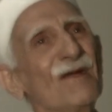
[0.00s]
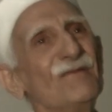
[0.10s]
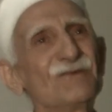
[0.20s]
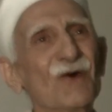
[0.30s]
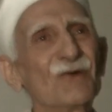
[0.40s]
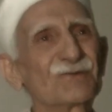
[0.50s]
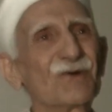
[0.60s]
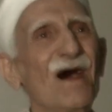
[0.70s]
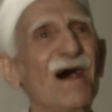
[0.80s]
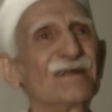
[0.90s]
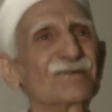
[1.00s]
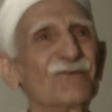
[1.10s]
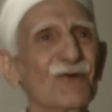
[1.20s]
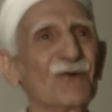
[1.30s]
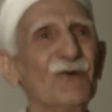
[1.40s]
which also asks
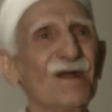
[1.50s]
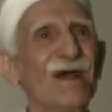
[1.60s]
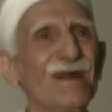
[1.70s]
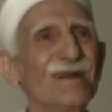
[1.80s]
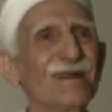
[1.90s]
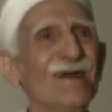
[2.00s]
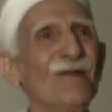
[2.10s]
for good health.